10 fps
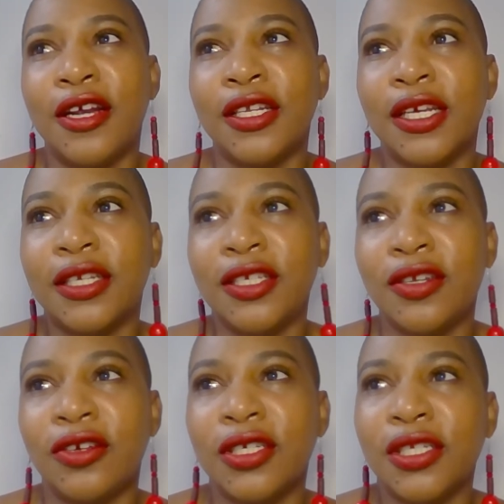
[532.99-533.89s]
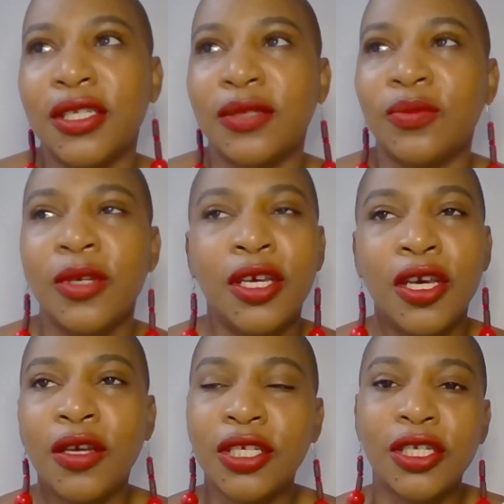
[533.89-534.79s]
and like, she just
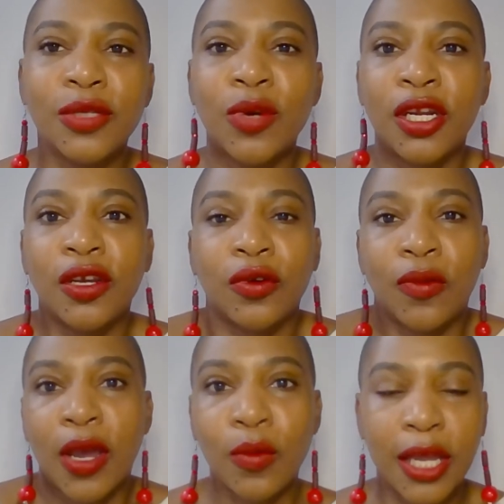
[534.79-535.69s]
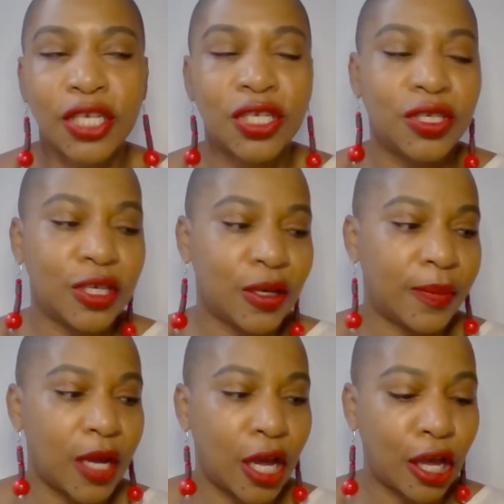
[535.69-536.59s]
wanted a great relationship.